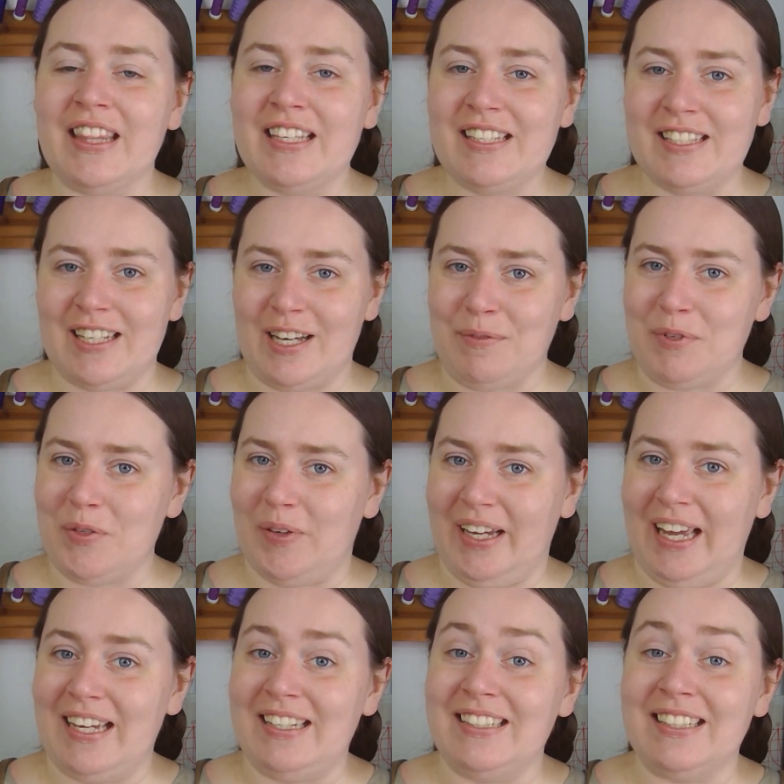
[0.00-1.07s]
this time
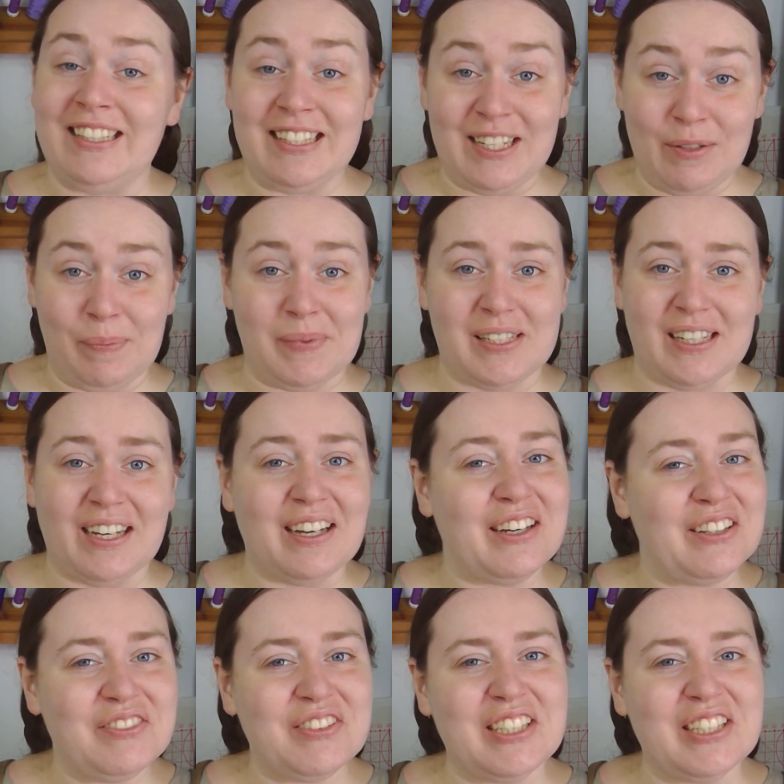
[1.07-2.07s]
doing a deep dive